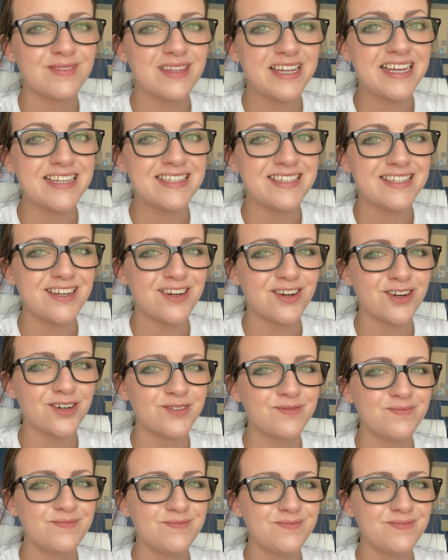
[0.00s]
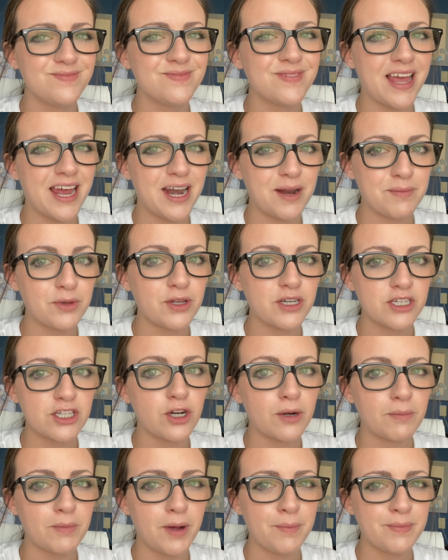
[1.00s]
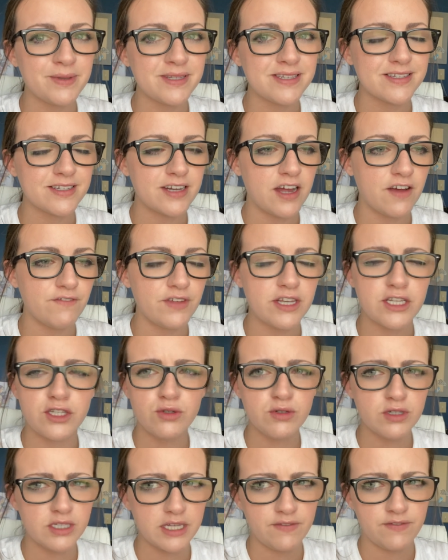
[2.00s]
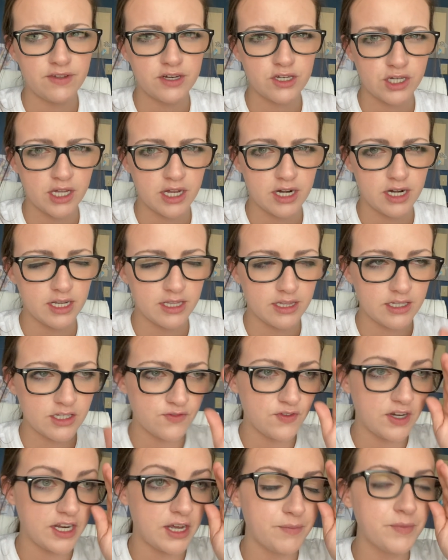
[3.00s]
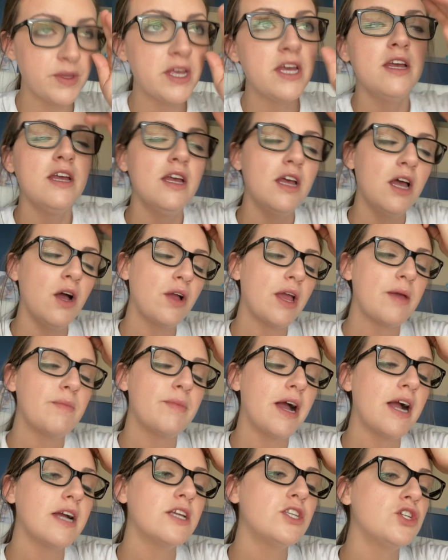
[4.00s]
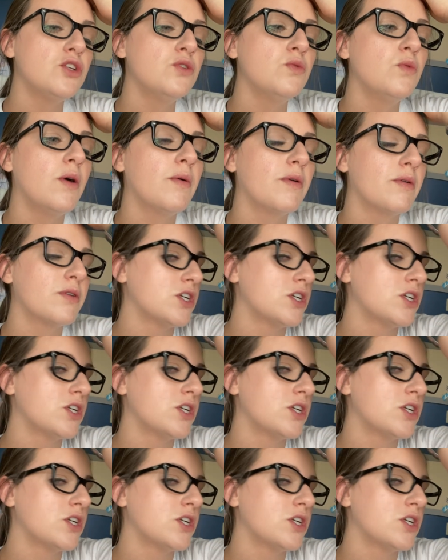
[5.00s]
it's here and I'm gonna start mopping stuff as soon as I finish editing this video. Okay, back to what we were